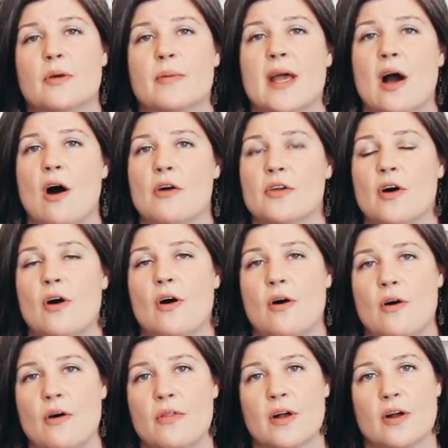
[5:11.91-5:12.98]
that we honour
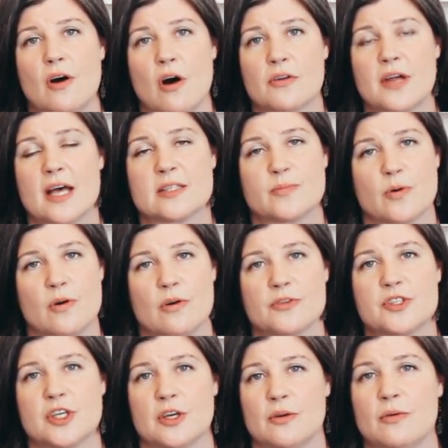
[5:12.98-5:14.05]
all that God has
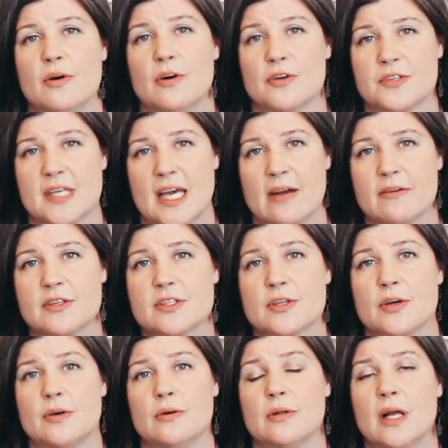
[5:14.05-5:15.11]
brought to us here at
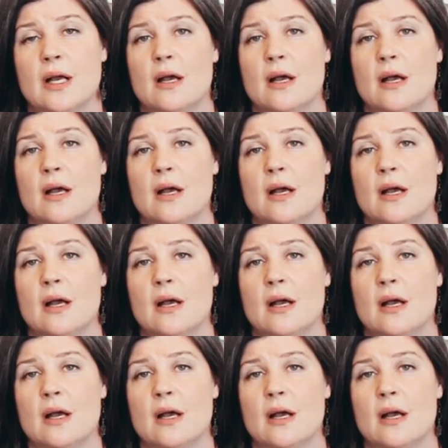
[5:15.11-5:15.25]
school